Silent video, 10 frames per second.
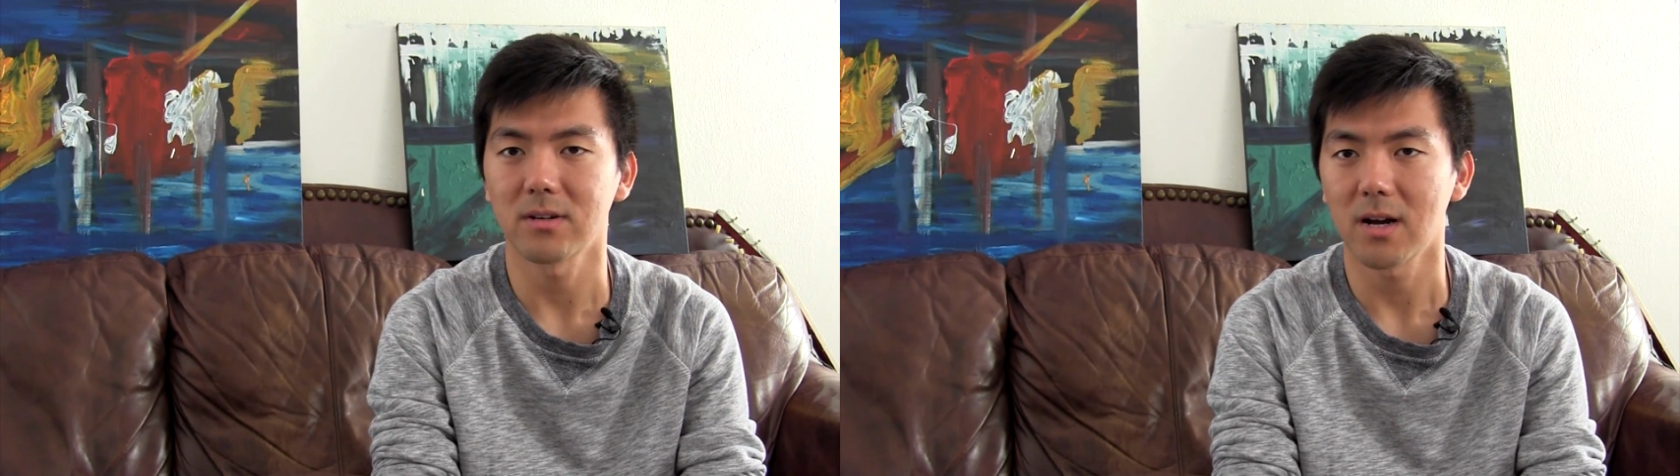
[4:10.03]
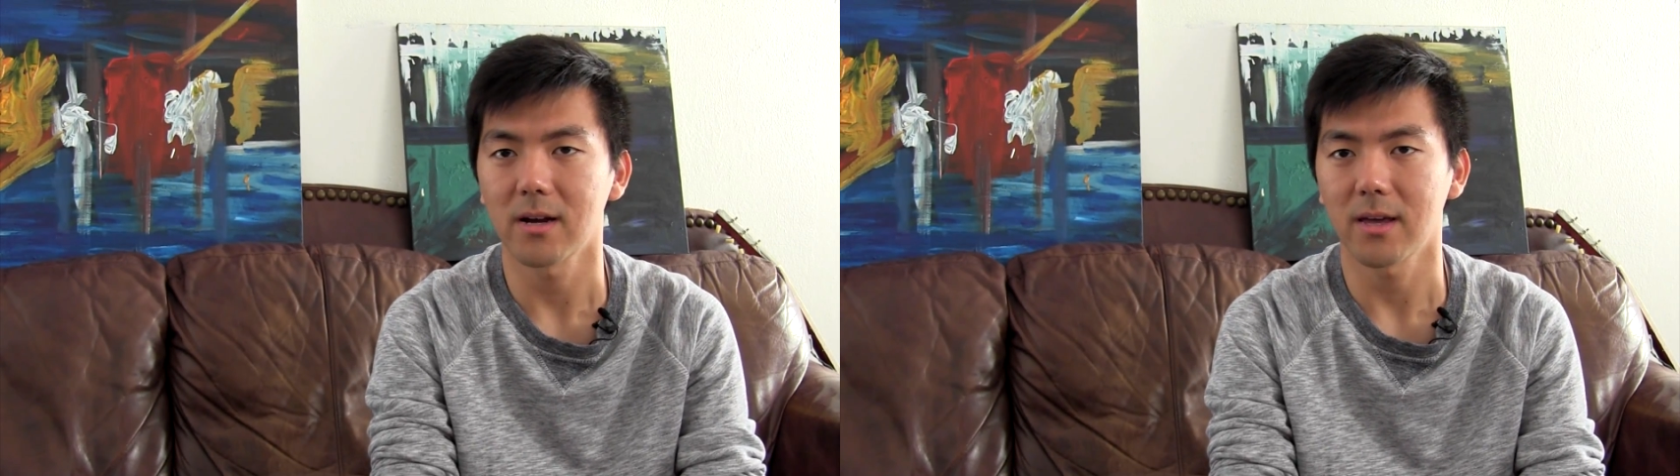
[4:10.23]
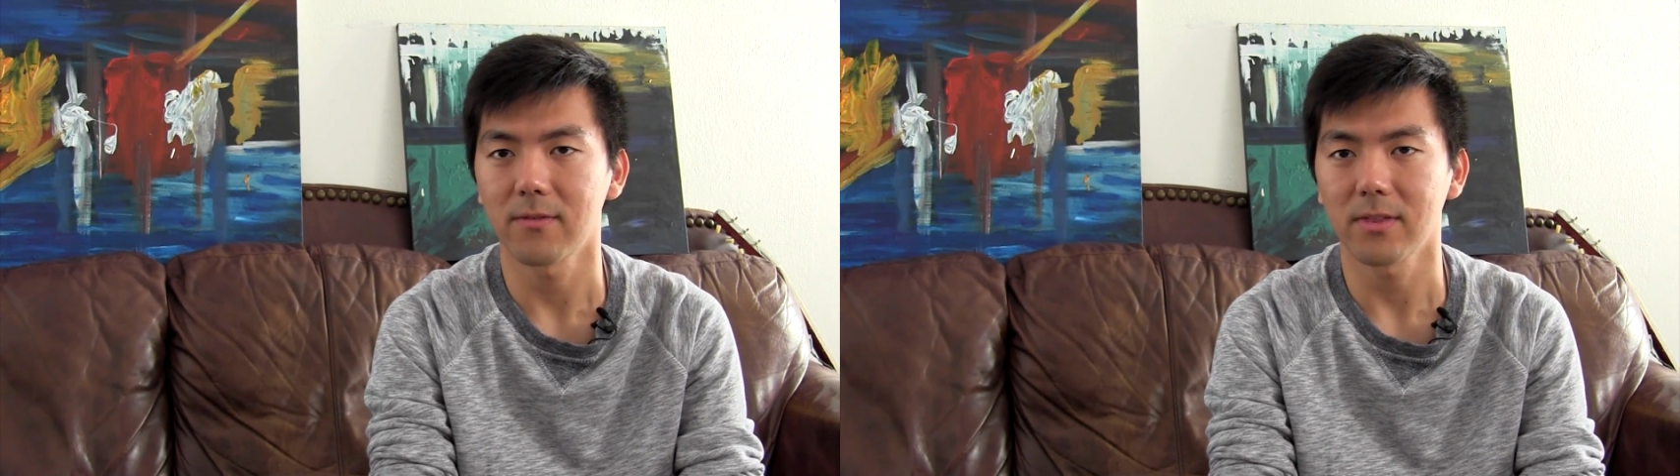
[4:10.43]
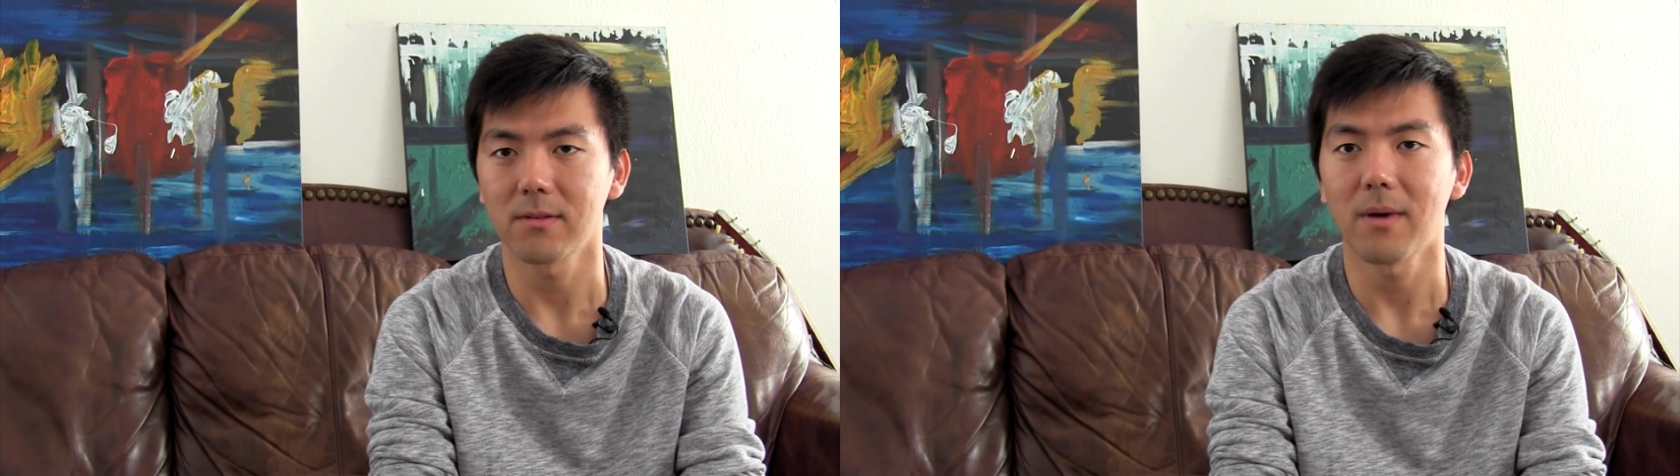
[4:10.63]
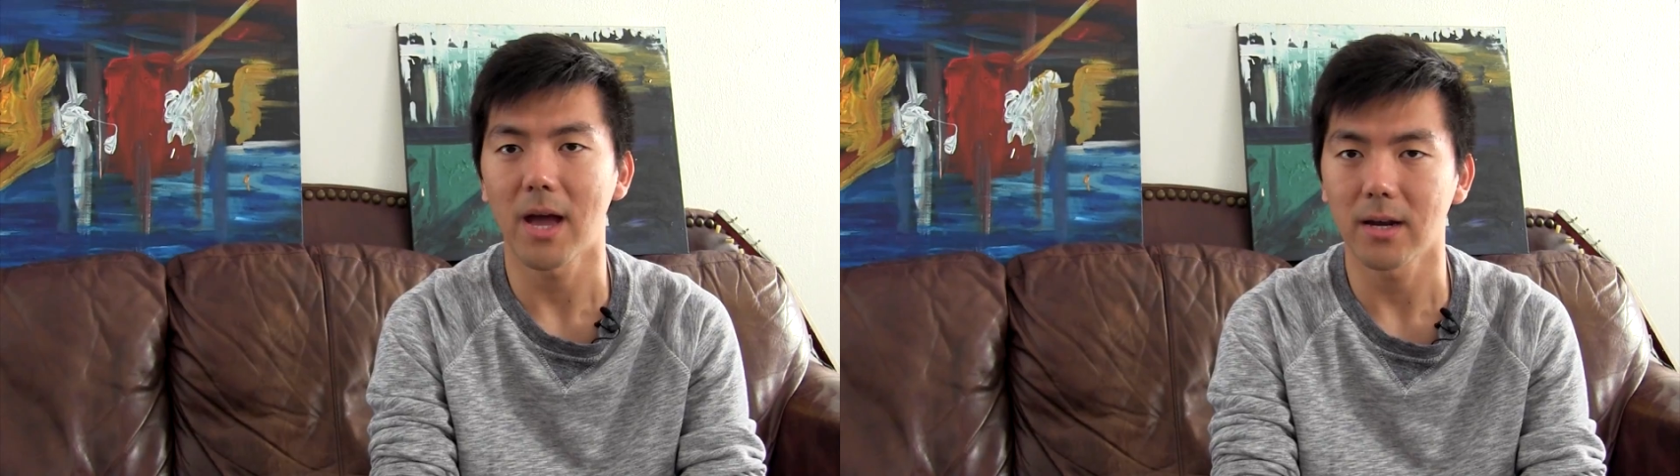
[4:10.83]
are not giving
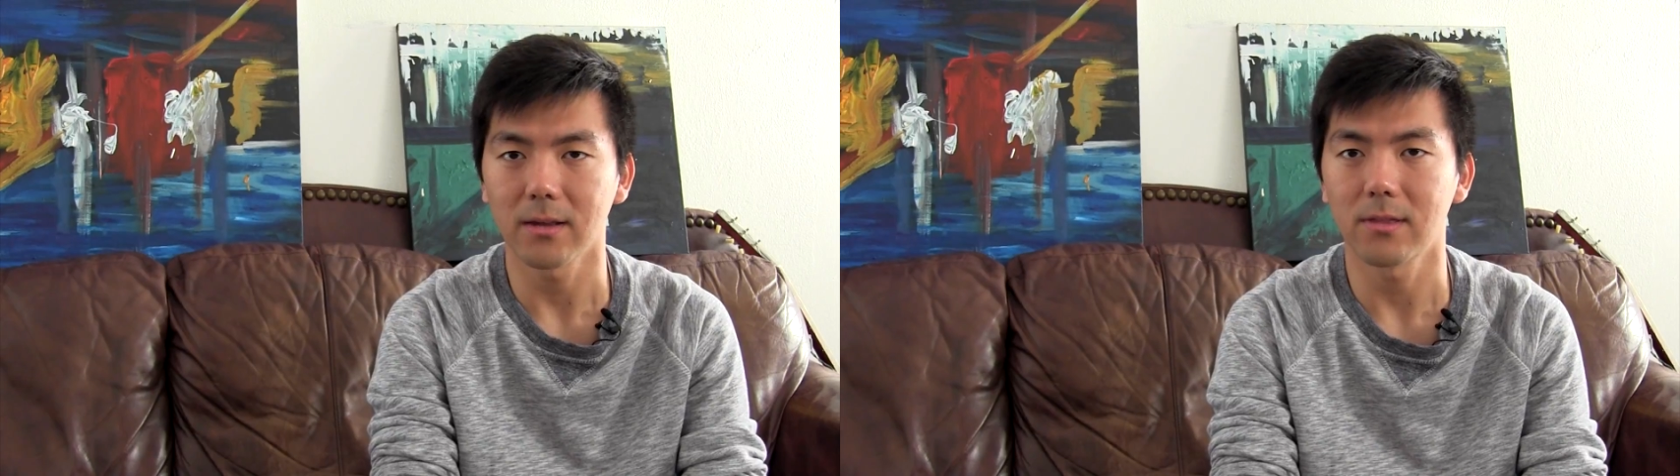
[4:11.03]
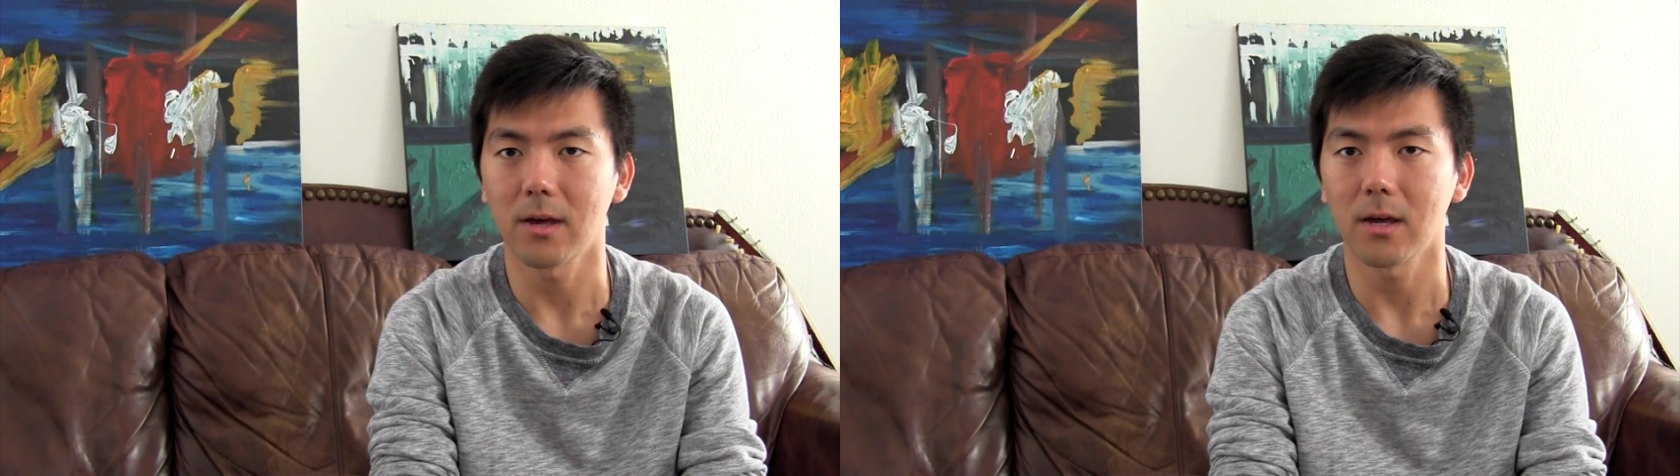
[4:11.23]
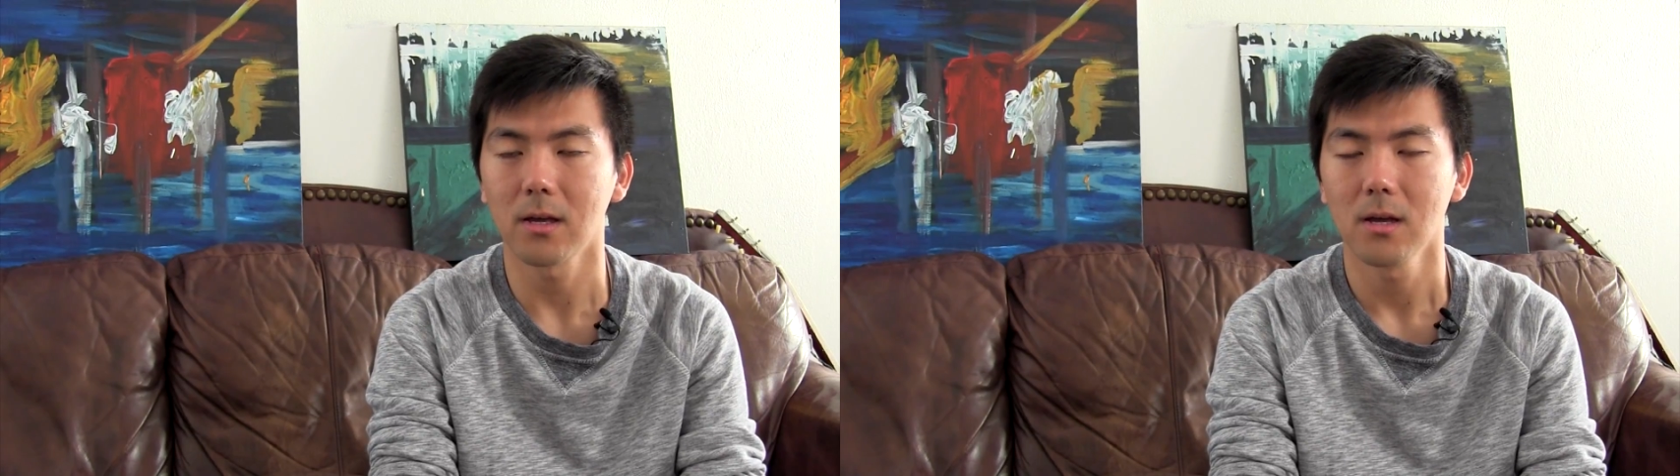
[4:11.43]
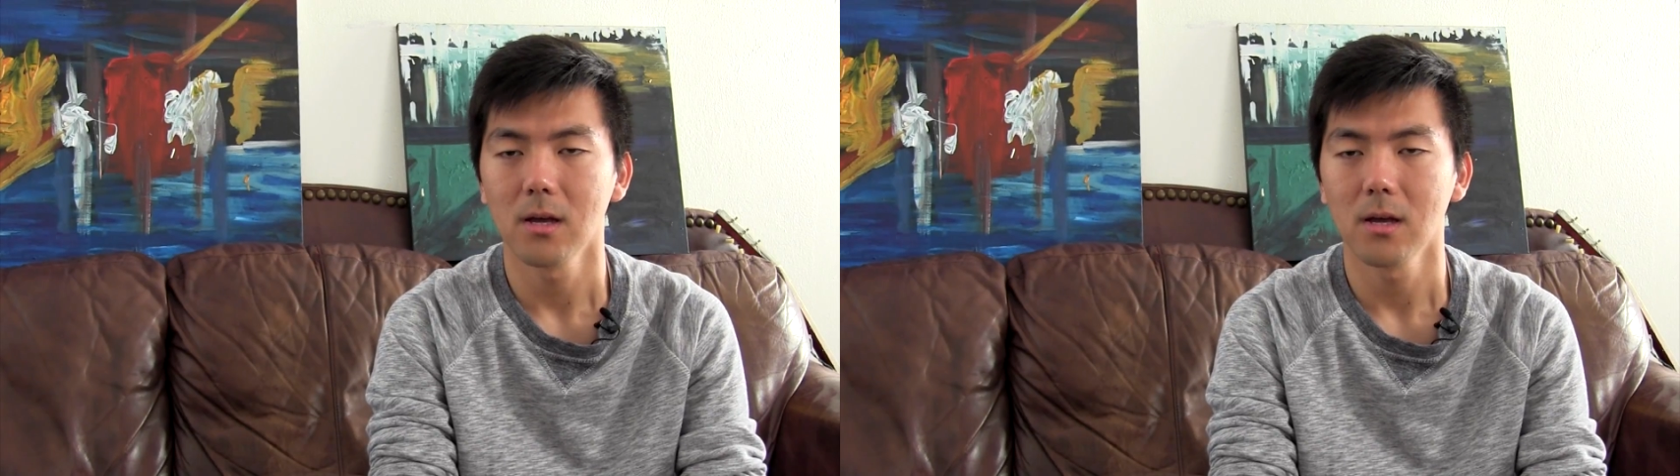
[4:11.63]
them anything.